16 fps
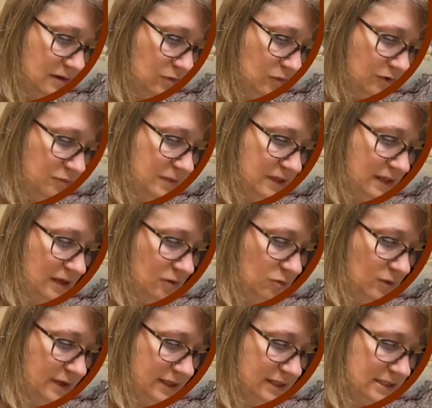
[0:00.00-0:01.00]
We've been out
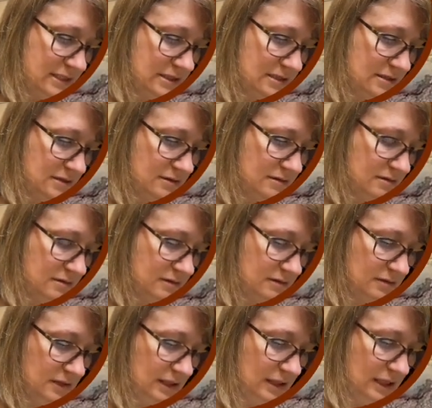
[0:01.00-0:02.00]
west
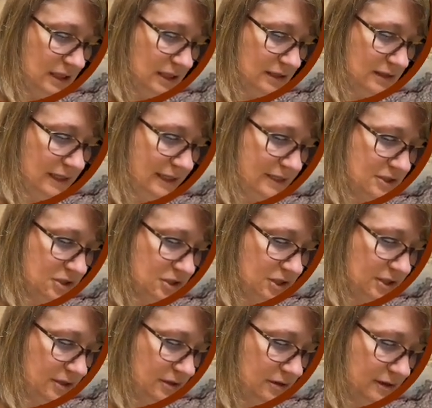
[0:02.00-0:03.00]
a lot last
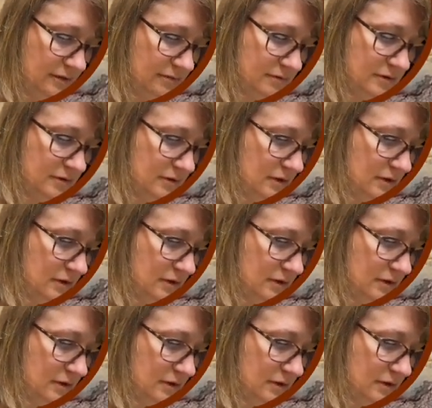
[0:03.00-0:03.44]
year and